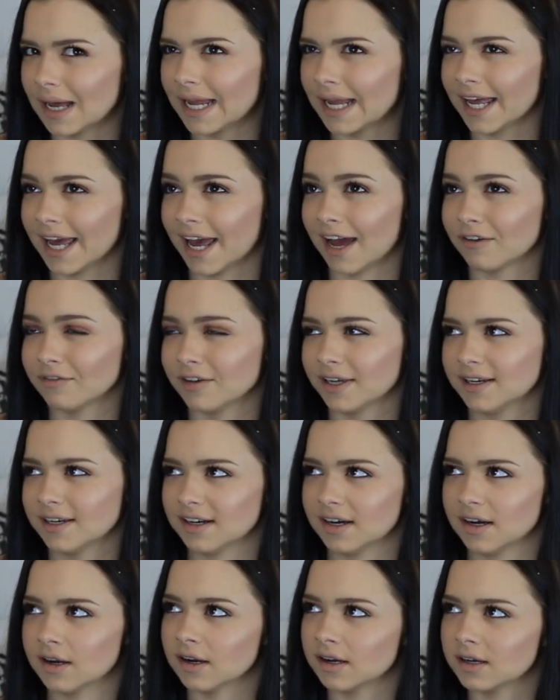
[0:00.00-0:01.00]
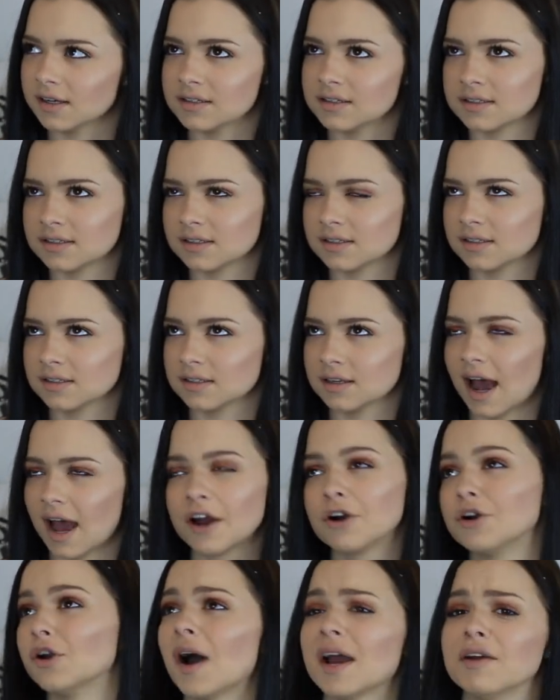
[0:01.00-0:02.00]
And they have like a consist,
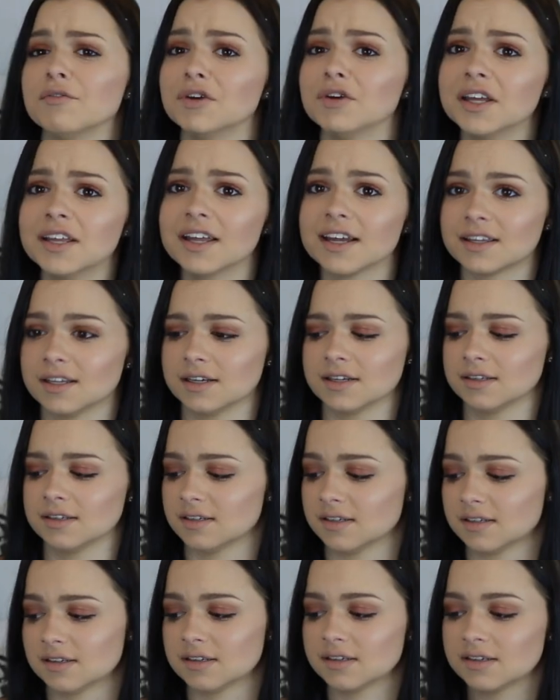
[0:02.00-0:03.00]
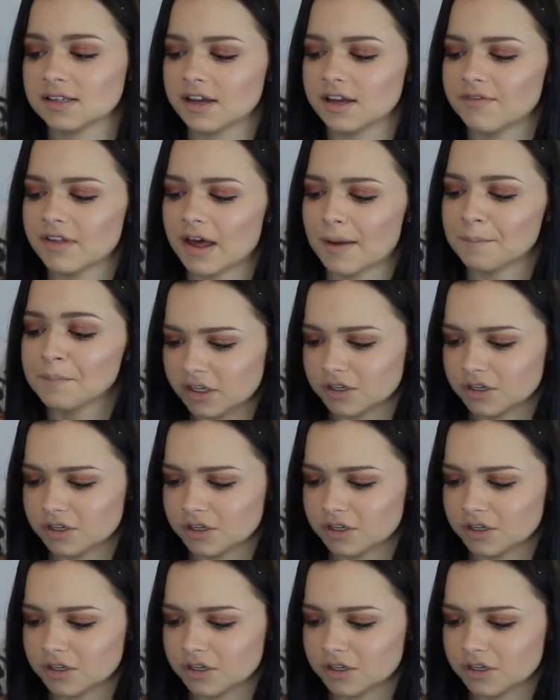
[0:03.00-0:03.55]
I don't know, I really like the consistency of them.